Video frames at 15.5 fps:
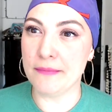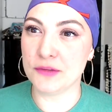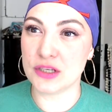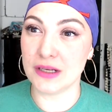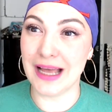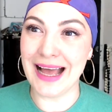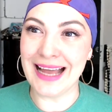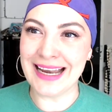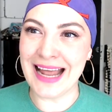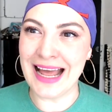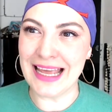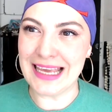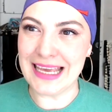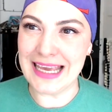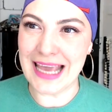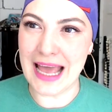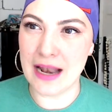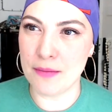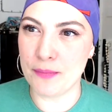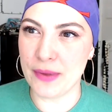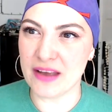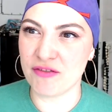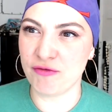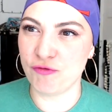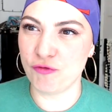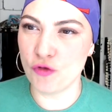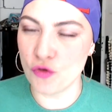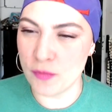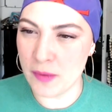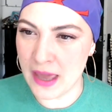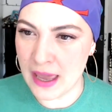to Ana y el
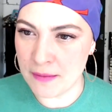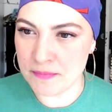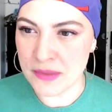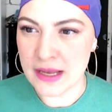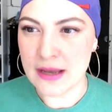Perfume,